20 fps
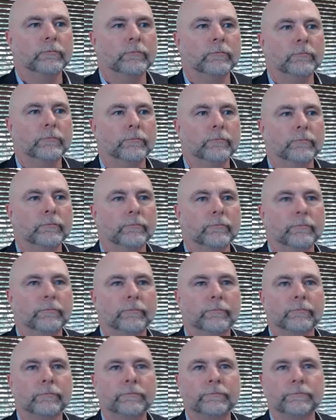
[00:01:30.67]

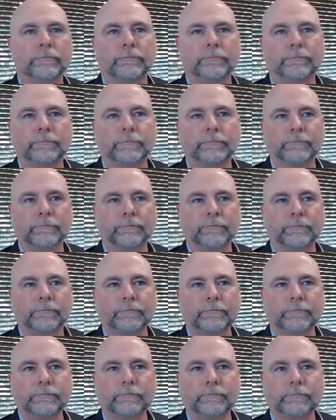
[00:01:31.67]

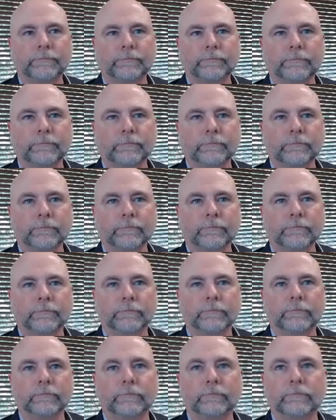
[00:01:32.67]

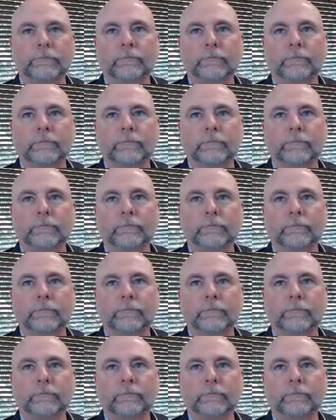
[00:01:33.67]
Nobody speaks.